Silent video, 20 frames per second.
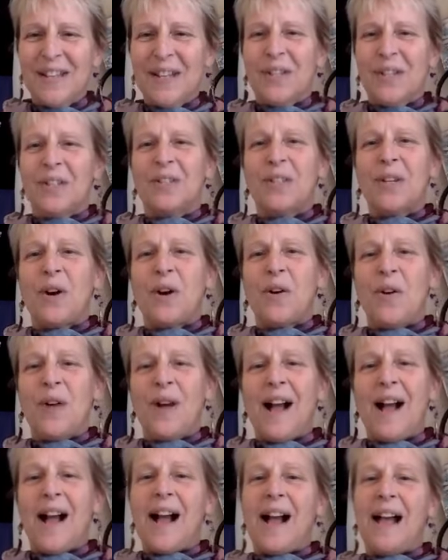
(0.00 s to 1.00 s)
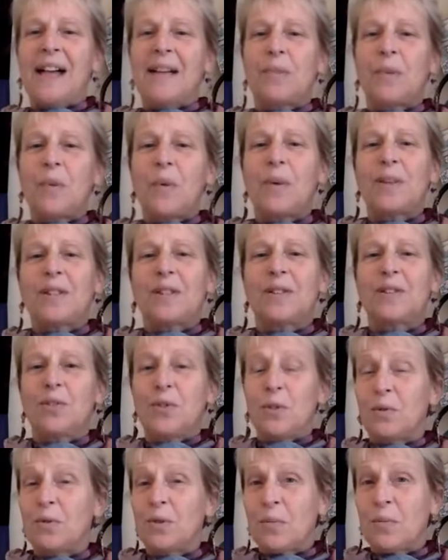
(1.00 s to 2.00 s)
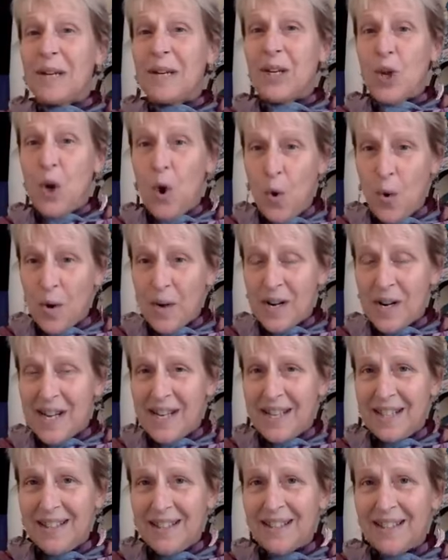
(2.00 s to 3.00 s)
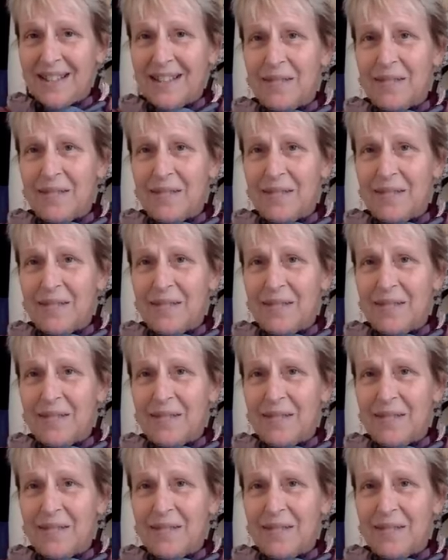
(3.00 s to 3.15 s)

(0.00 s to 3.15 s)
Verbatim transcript: So I am going to do the recording.